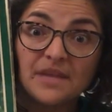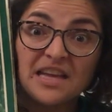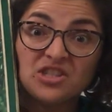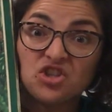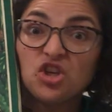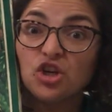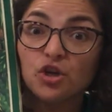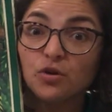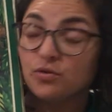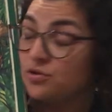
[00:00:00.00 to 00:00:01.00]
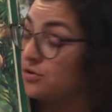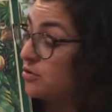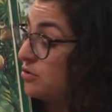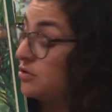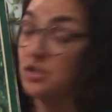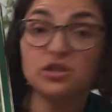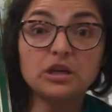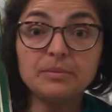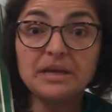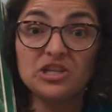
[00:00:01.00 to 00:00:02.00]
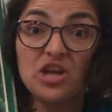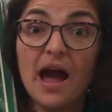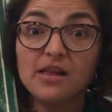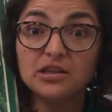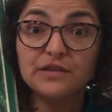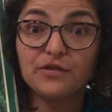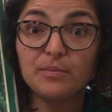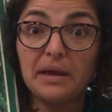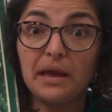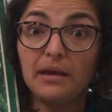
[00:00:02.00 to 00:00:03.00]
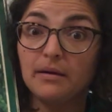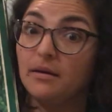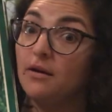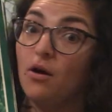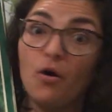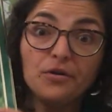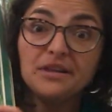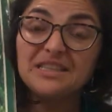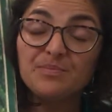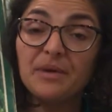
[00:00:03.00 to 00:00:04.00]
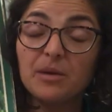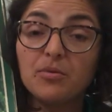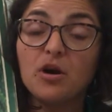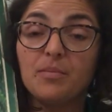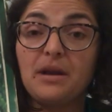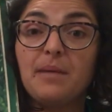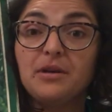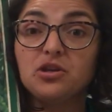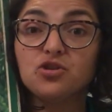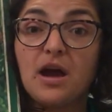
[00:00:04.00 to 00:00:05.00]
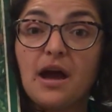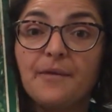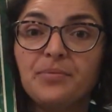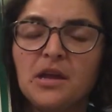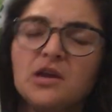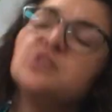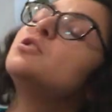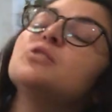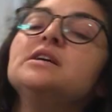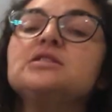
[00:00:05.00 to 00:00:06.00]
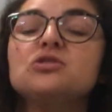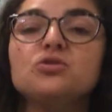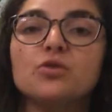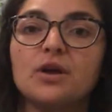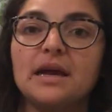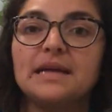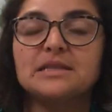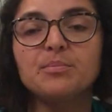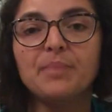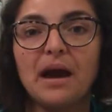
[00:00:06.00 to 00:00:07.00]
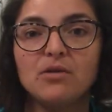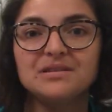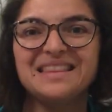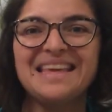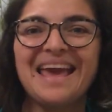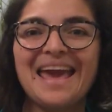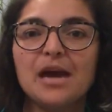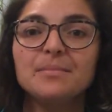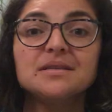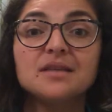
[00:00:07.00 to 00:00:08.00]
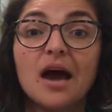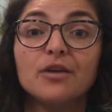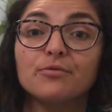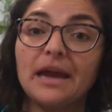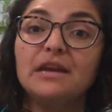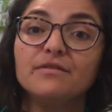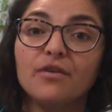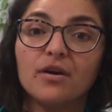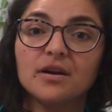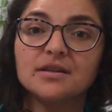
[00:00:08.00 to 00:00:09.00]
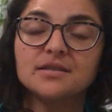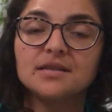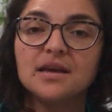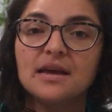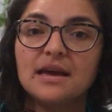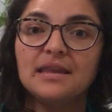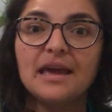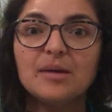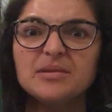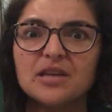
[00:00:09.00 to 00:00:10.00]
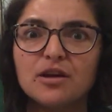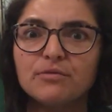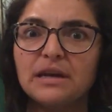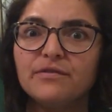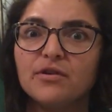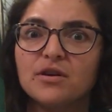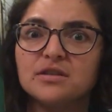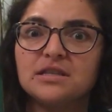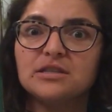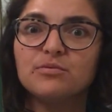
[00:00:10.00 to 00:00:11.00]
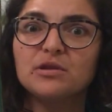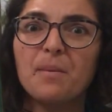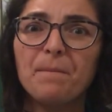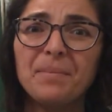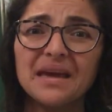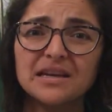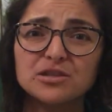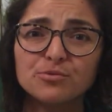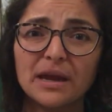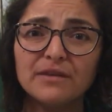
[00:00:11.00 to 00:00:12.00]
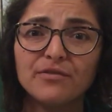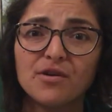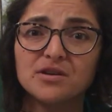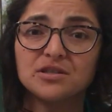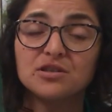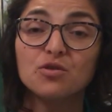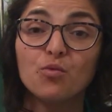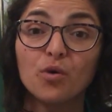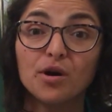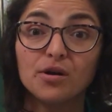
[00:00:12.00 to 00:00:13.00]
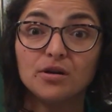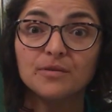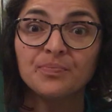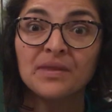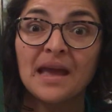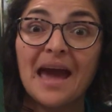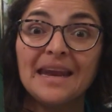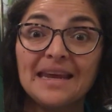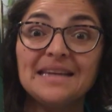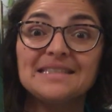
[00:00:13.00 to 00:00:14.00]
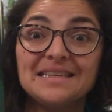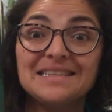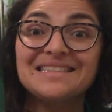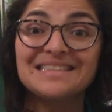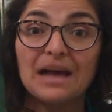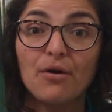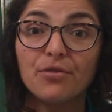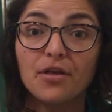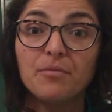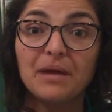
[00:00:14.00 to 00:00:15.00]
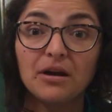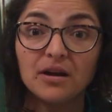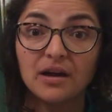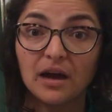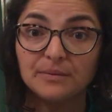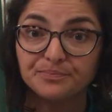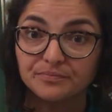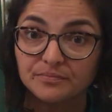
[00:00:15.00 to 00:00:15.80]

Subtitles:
It's huge. It's going to be a challenge for me holding this big book, but I'm going to try. So this story is about the Amazon rainforest. And the Amazon rainforest is one of the biggest rainforests in the world, and it is in South America.